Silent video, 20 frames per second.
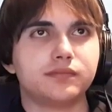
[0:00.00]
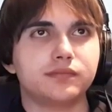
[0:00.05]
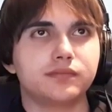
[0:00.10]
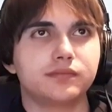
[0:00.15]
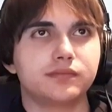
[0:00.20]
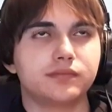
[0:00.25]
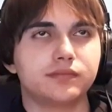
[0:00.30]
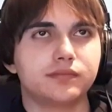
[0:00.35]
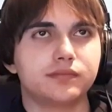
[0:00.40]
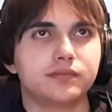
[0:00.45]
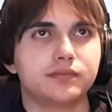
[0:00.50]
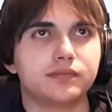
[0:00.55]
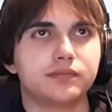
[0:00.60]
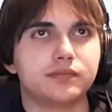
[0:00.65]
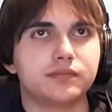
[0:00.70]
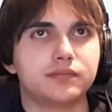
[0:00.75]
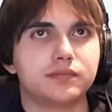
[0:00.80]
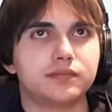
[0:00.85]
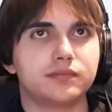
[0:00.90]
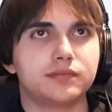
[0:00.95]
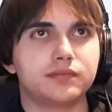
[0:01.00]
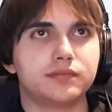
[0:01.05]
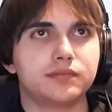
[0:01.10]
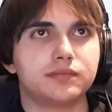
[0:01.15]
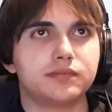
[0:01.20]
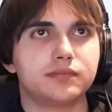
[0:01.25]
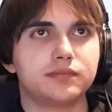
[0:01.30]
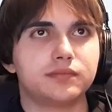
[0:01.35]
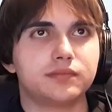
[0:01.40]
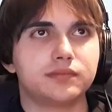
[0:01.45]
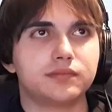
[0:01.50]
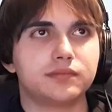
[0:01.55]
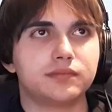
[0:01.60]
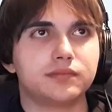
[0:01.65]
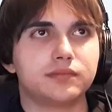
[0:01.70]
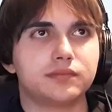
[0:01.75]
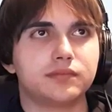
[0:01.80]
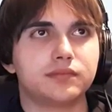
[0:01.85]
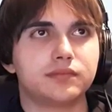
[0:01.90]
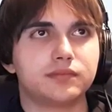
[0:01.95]

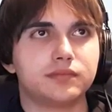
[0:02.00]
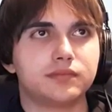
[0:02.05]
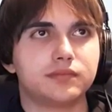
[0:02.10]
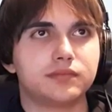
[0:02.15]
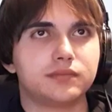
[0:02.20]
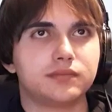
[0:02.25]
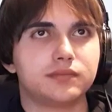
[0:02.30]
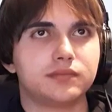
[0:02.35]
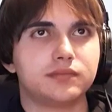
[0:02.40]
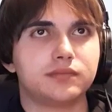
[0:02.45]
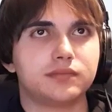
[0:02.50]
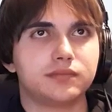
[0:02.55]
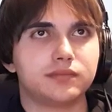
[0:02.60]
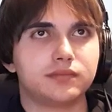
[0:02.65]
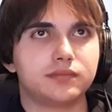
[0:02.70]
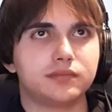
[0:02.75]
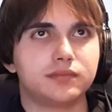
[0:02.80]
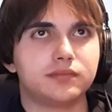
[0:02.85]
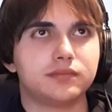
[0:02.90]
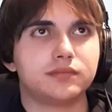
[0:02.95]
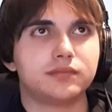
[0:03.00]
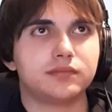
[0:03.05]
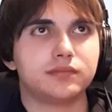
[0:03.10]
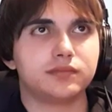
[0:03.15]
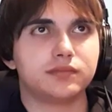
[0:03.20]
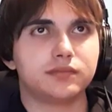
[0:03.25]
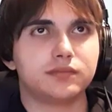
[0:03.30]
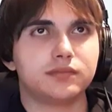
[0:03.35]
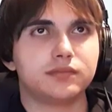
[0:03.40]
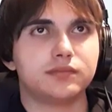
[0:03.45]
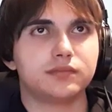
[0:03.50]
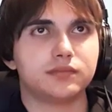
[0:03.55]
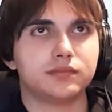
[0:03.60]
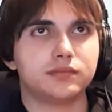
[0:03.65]
(no one is talking)